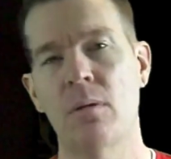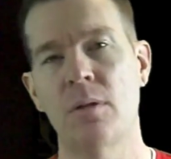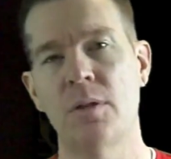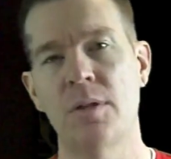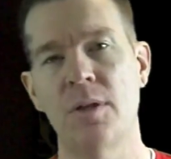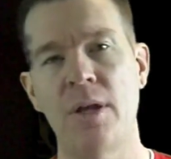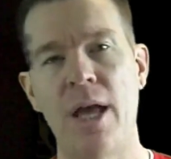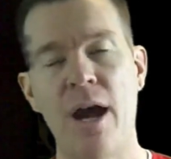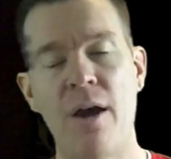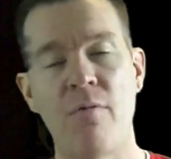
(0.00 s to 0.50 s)

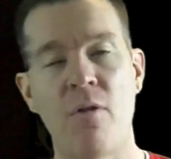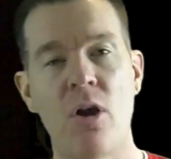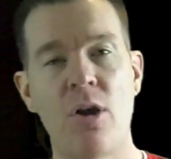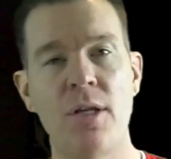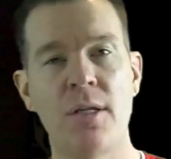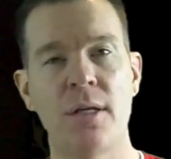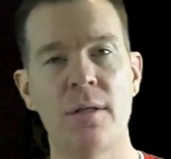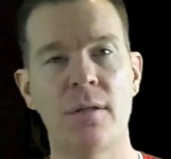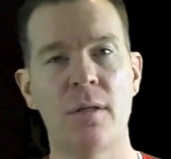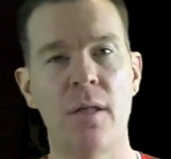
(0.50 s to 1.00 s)
So now I've
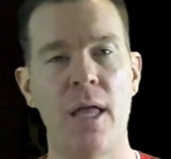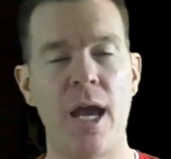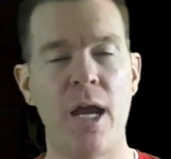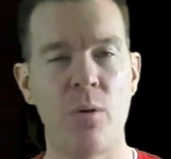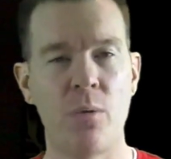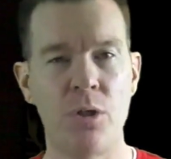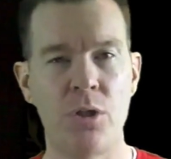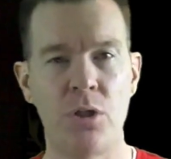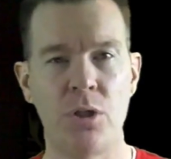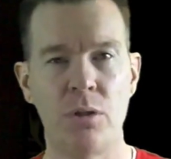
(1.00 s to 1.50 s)
already done the
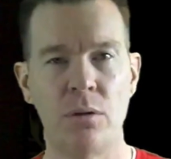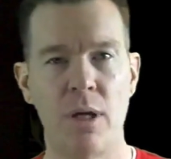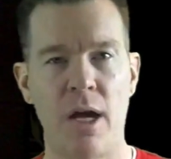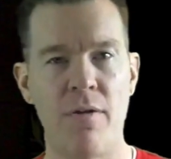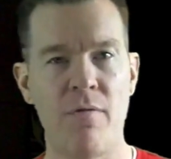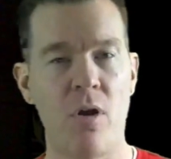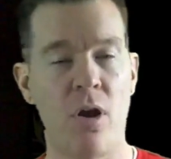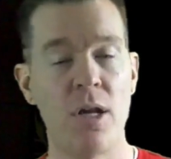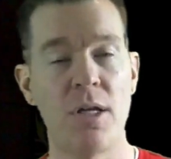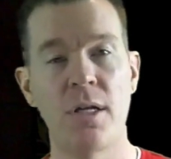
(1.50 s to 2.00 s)
language,
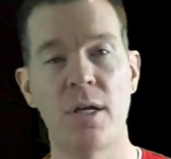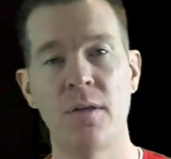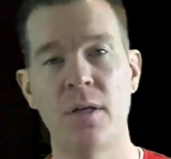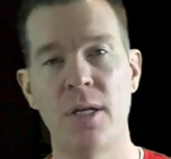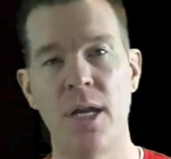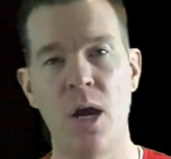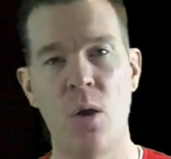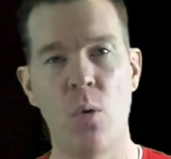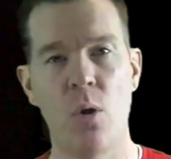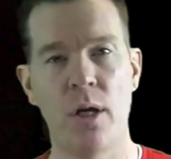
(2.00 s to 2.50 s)
I've already done the
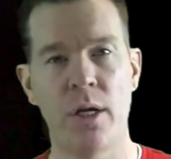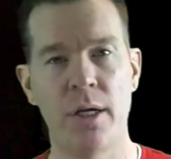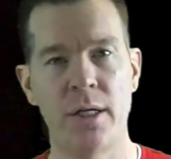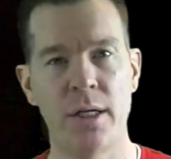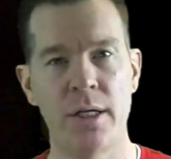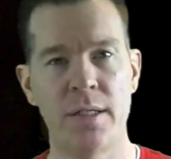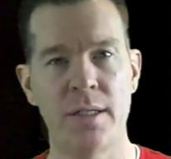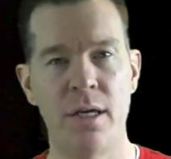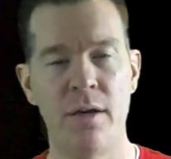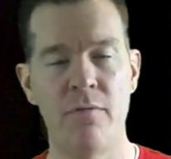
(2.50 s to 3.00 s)
network
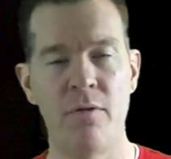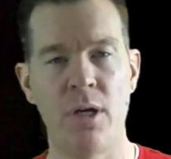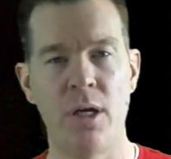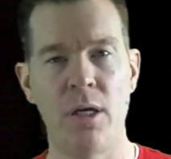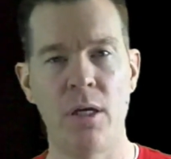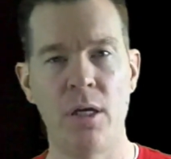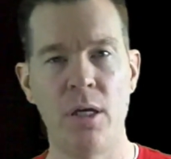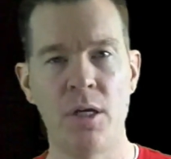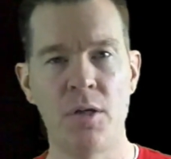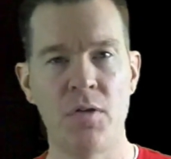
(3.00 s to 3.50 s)

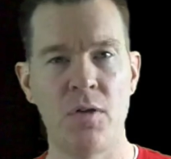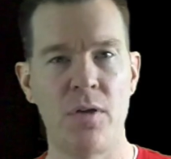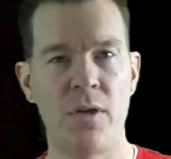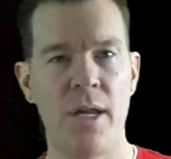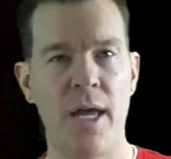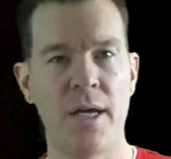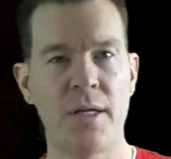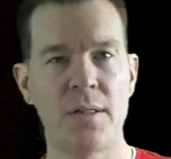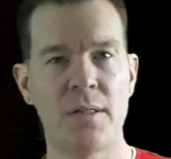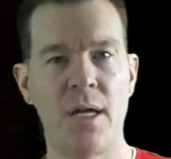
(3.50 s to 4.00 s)
connectivity, so the
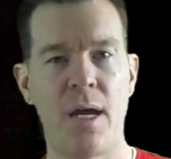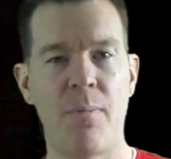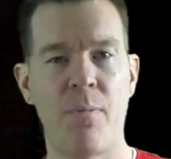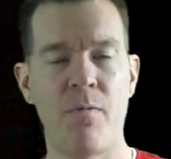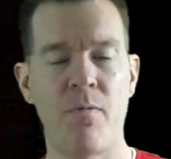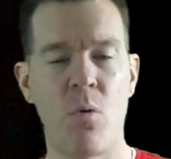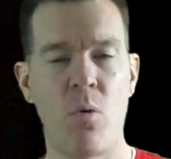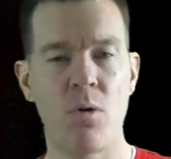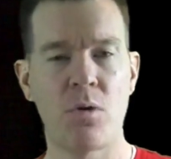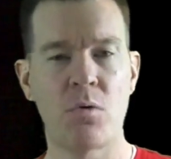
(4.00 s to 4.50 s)
next step,
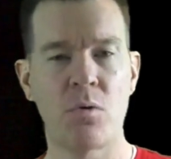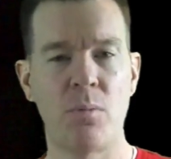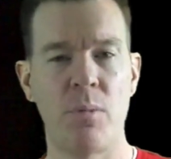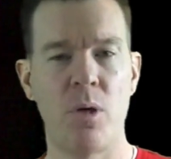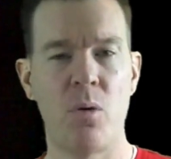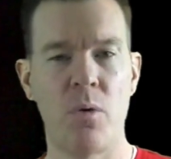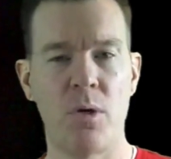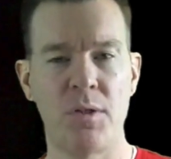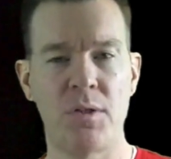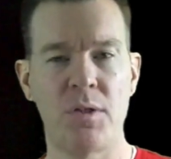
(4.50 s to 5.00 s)
of course, would
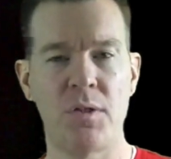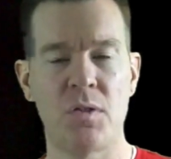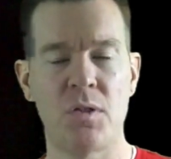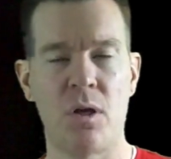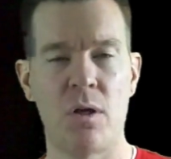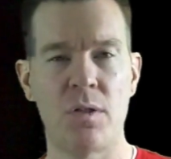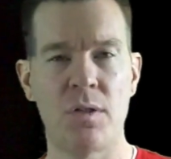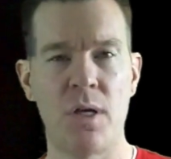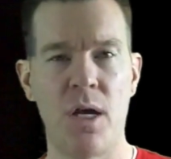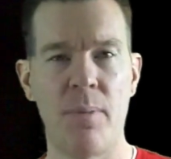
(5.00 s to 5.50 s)
be once it
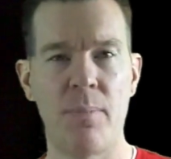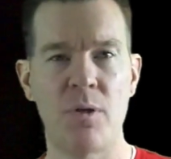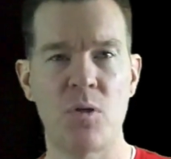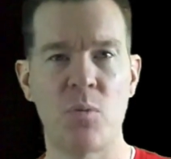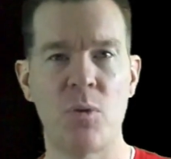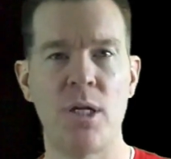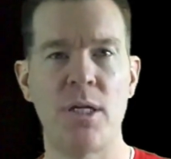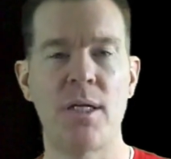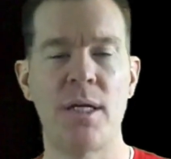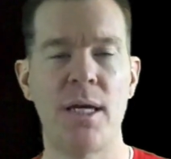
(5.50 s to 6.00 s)
starts up,
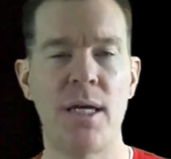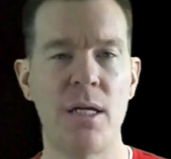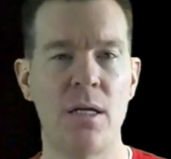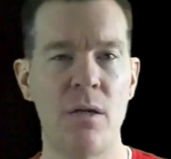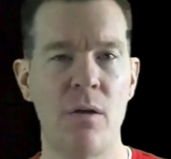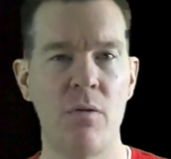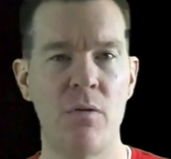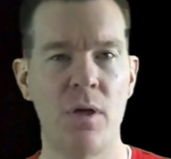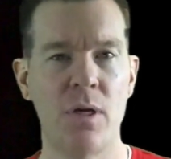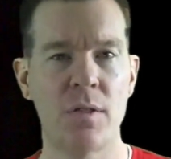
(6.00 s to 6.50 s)
is we need to get
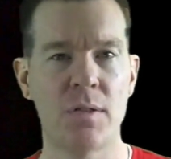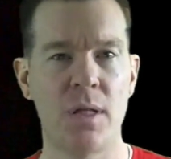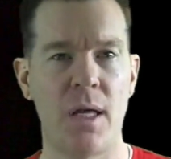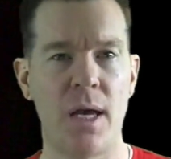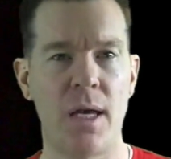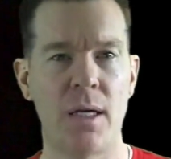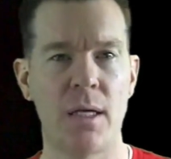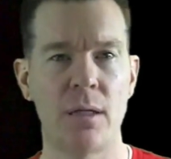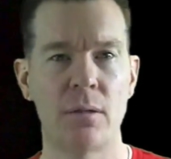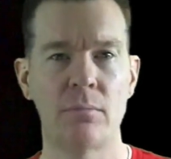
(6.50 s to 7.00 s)
into things
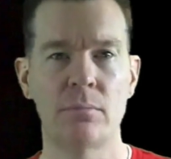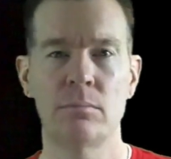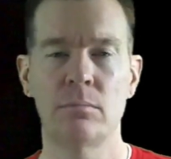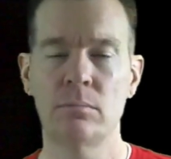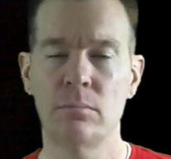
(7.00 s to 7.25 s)
like